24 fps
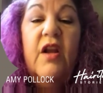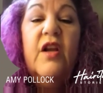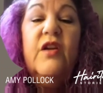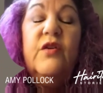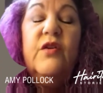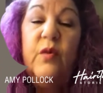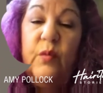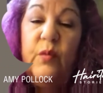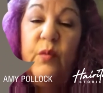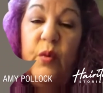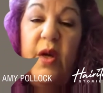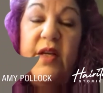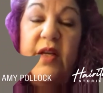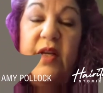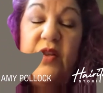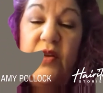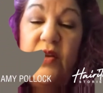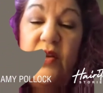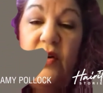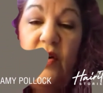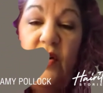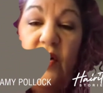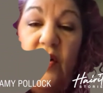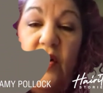to embrace their
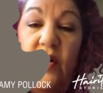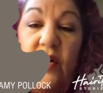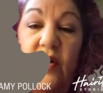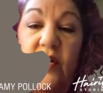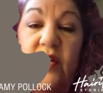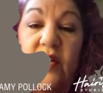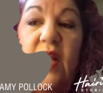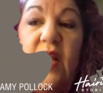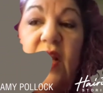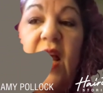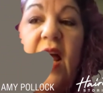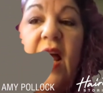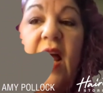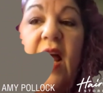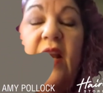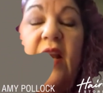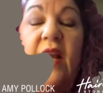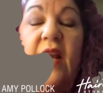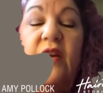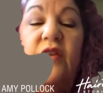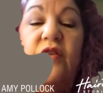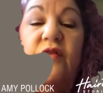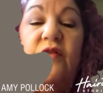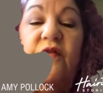curls
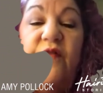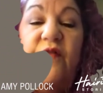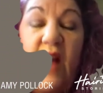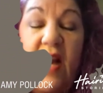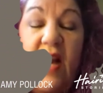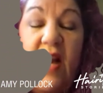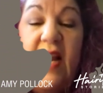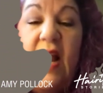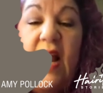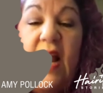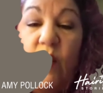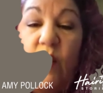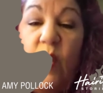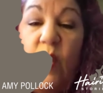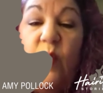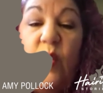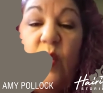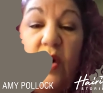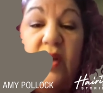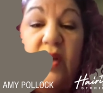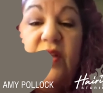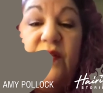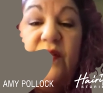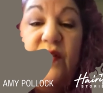and find out what
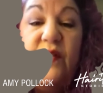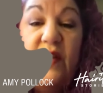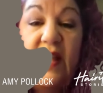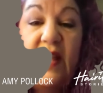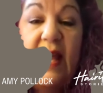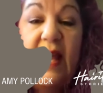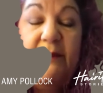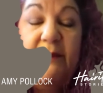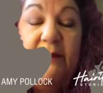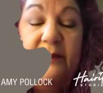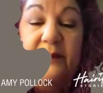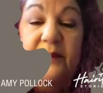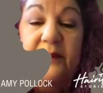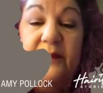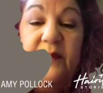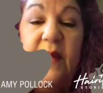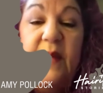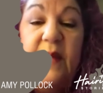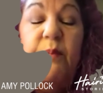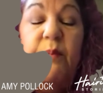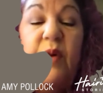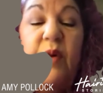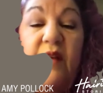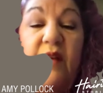works for them.
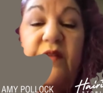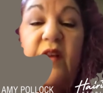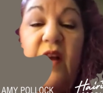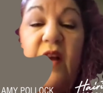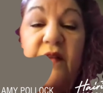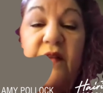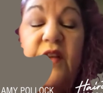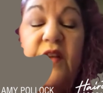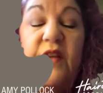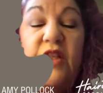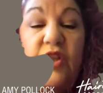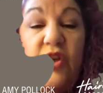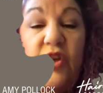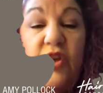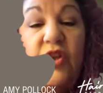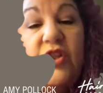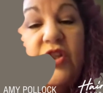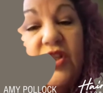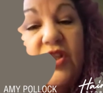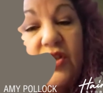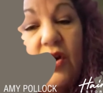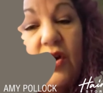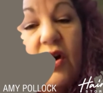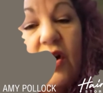And Puff Cuff is a good
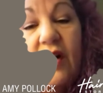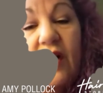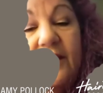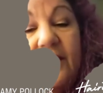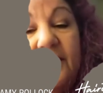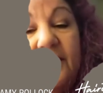start.